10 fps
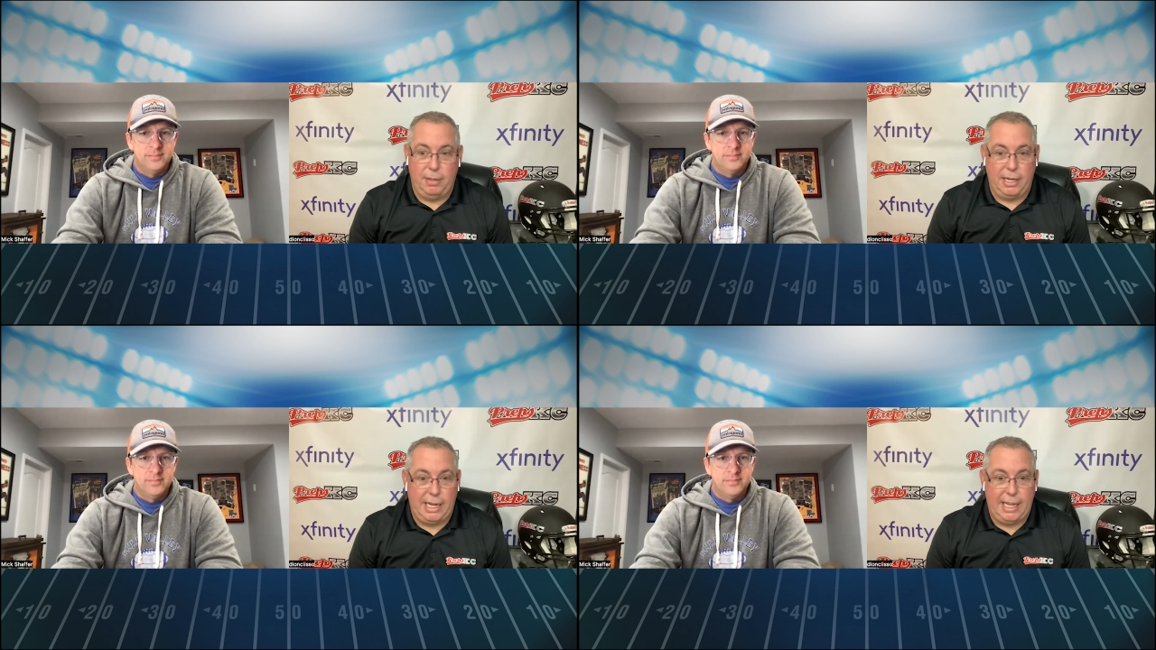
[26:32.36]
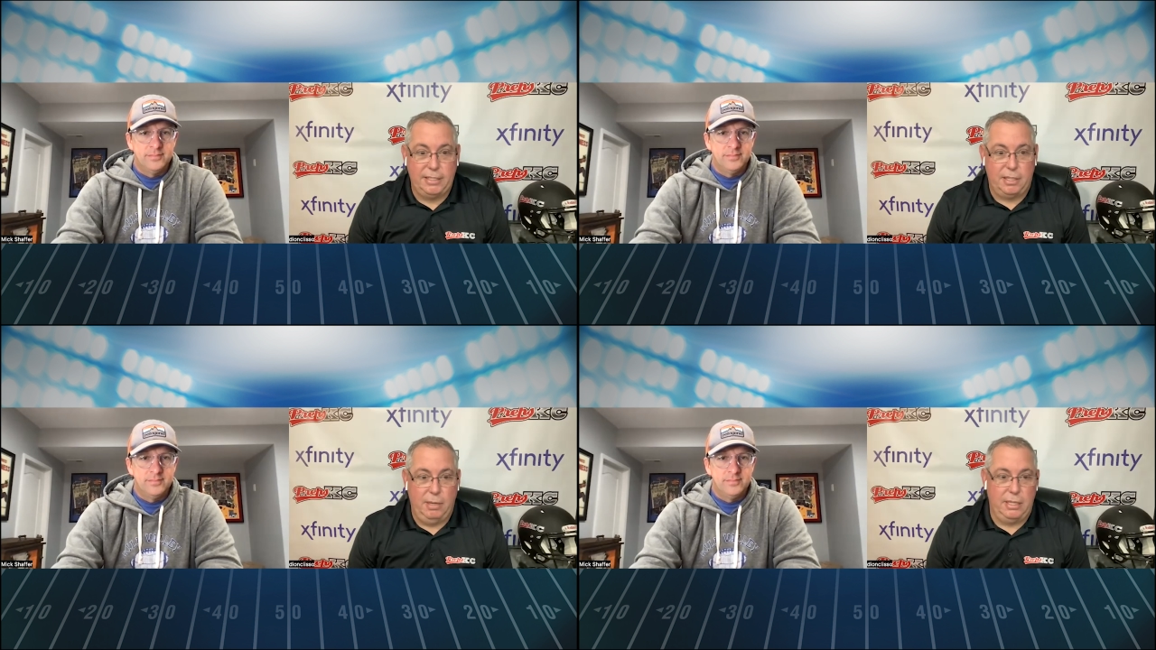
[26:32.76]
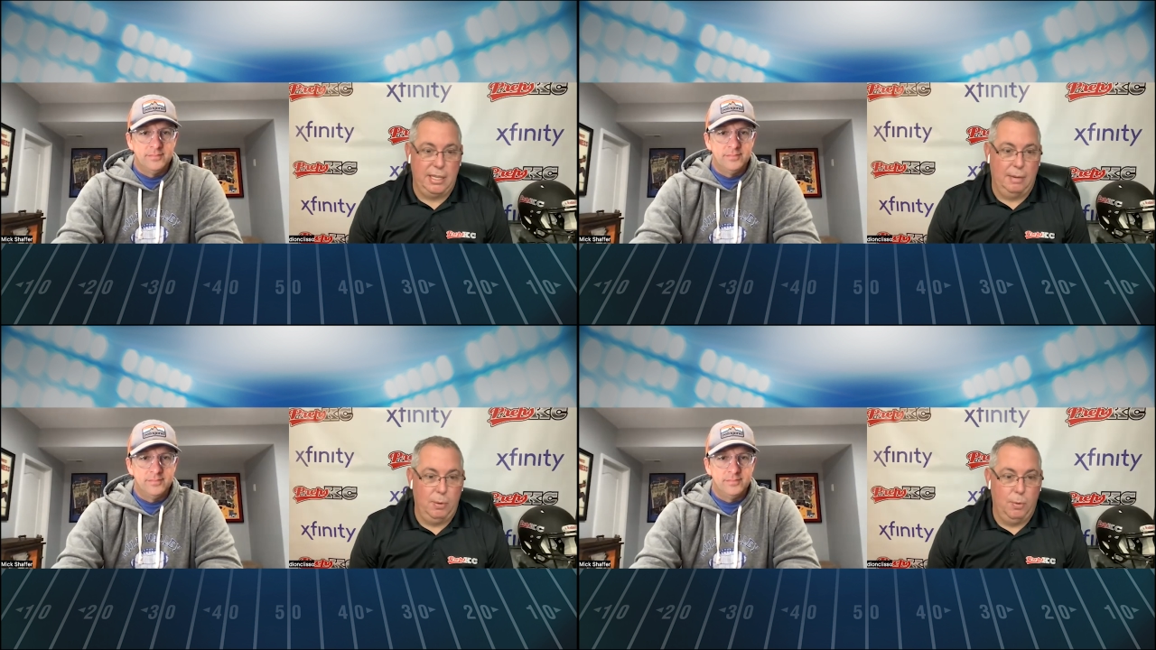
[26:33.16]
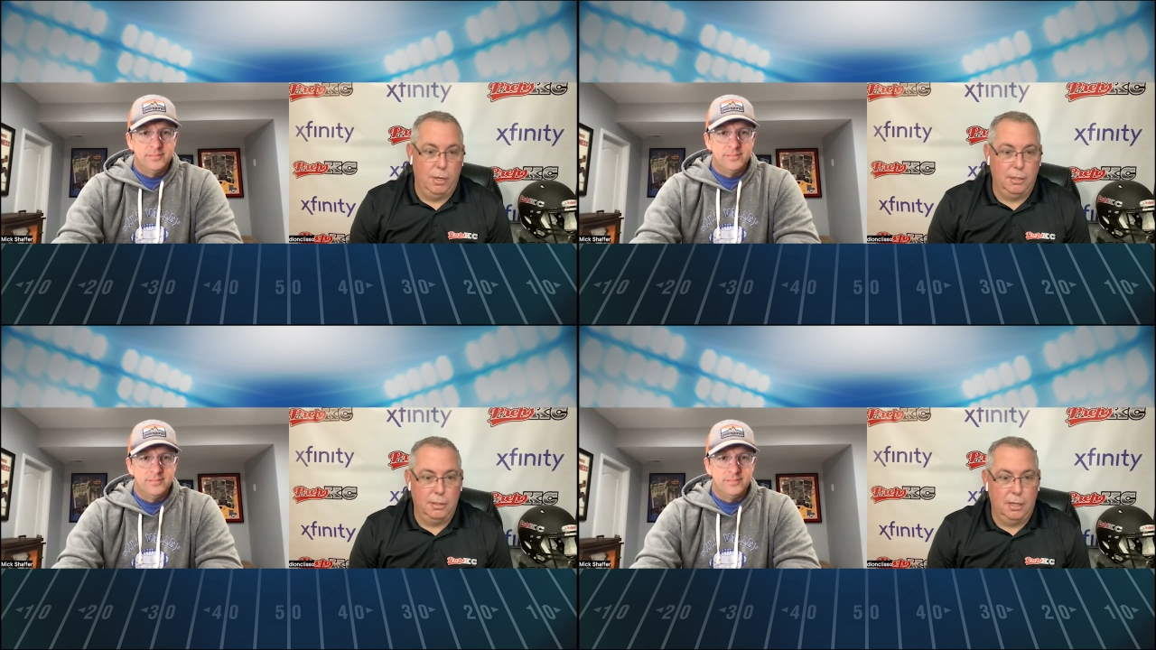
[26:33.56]
Speaker 1: I'm like, I guess somebody's got to be
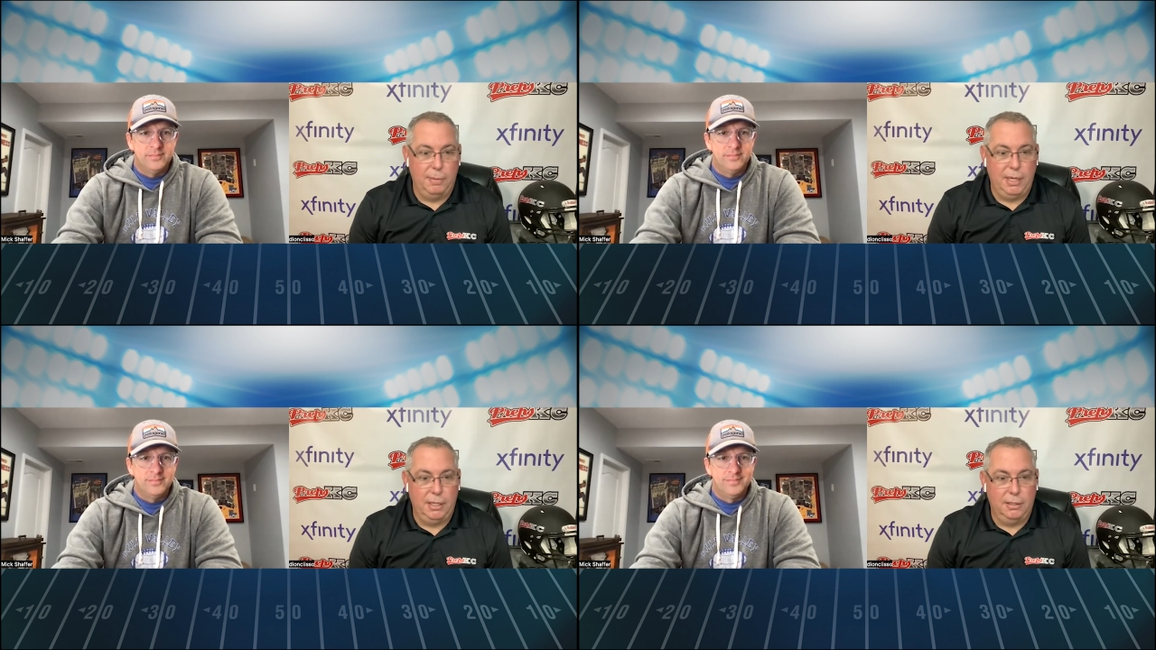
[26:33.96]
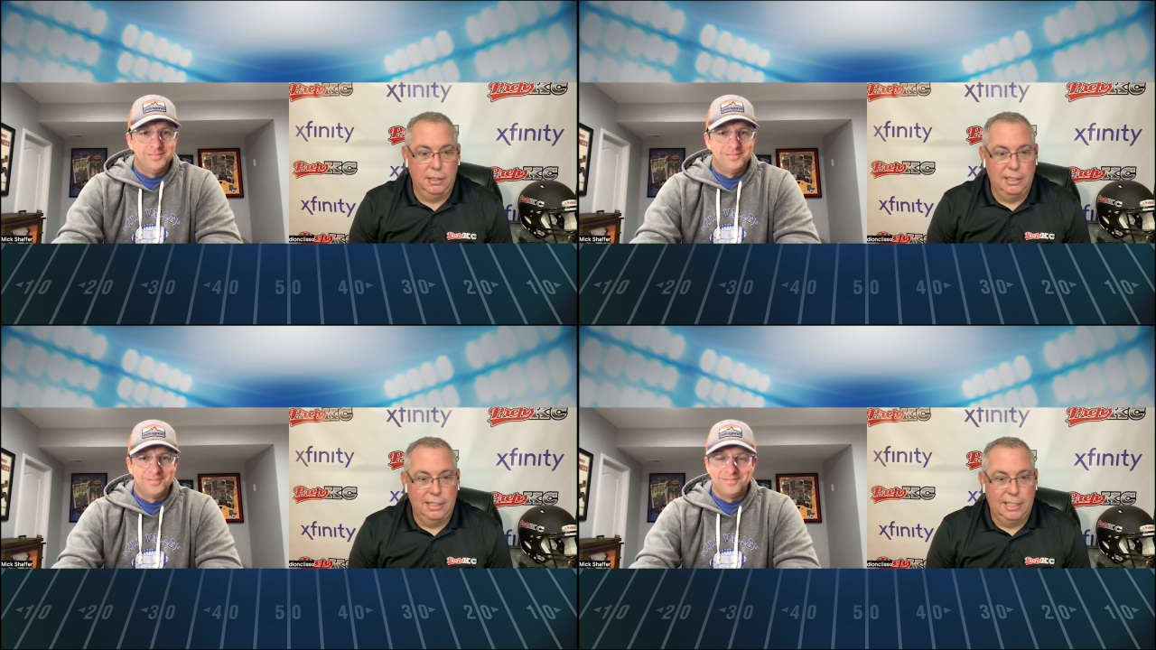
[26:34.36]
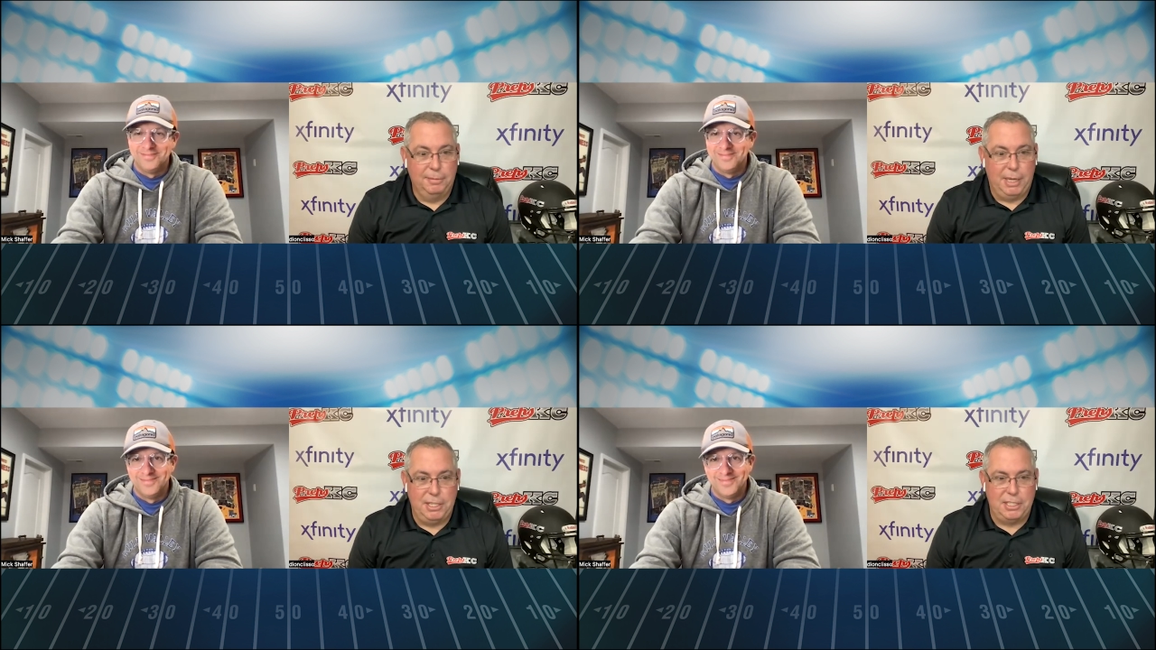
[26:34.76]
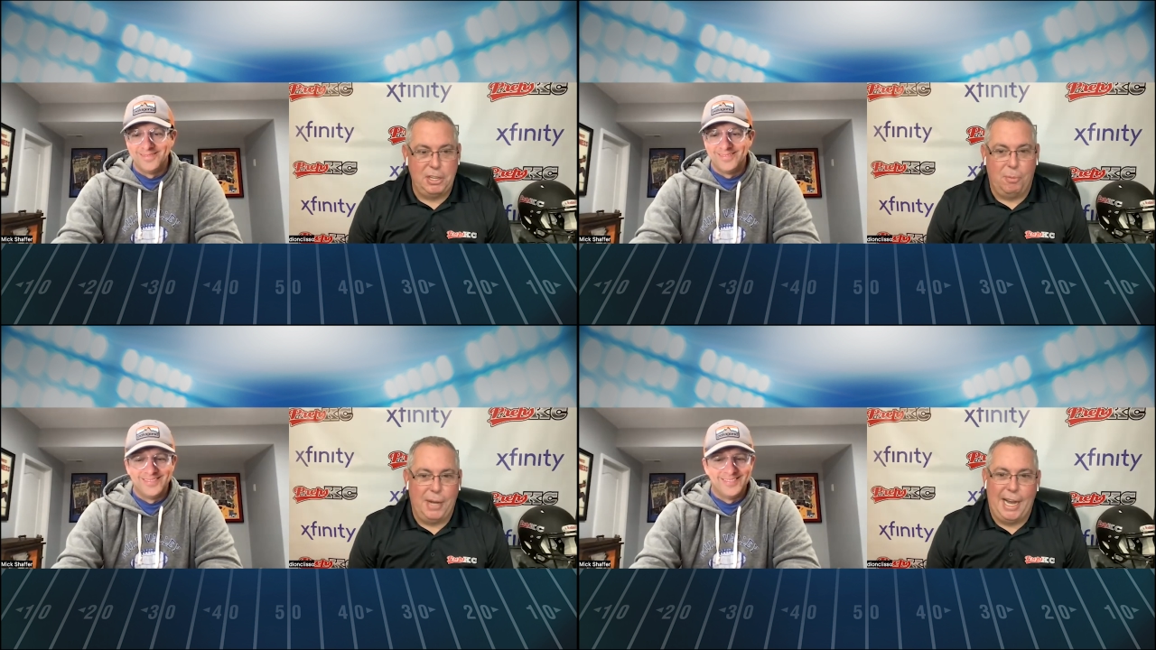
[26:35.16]
one. I mean, but I
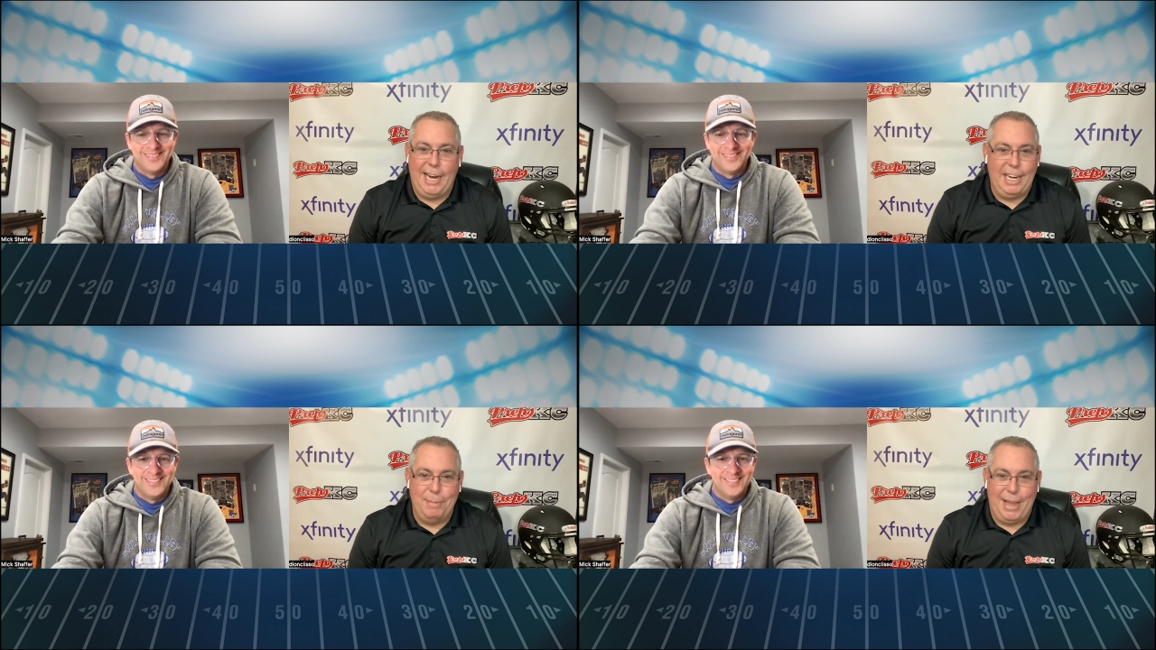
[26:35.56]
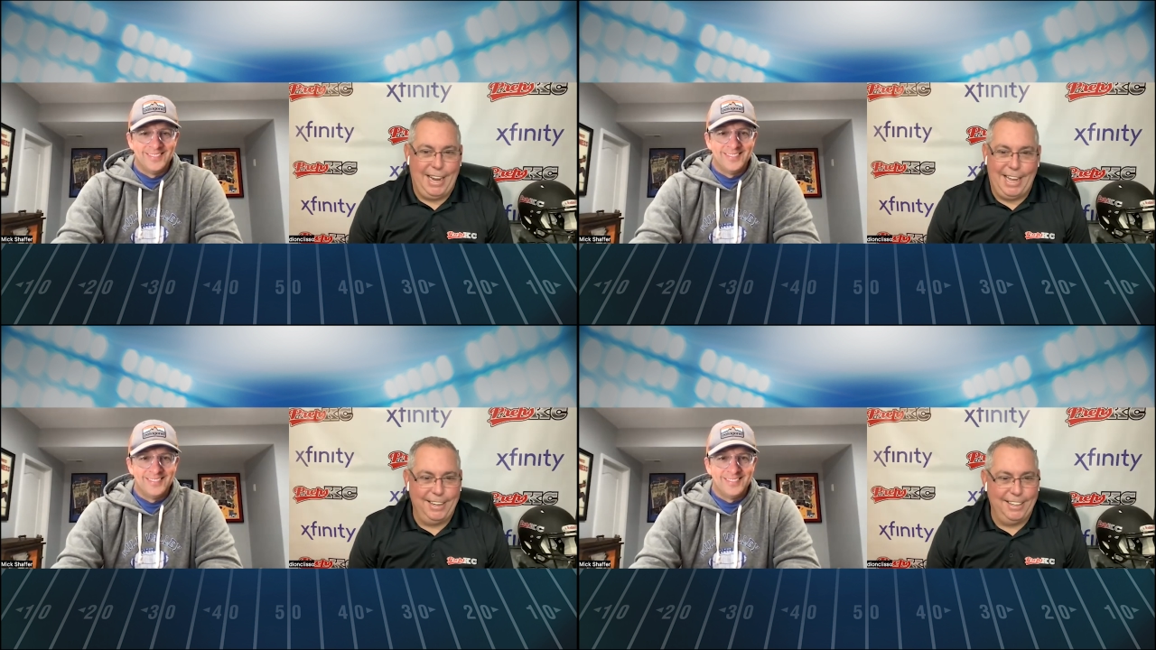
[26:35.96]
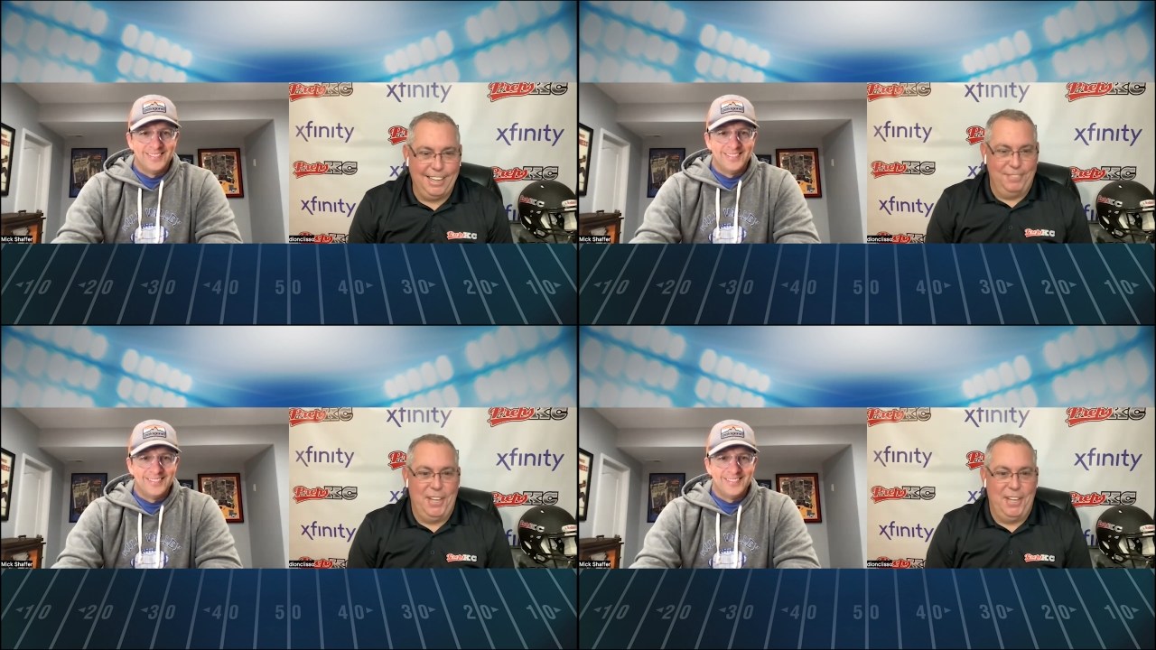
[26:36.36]
just don't buy into Manhattan.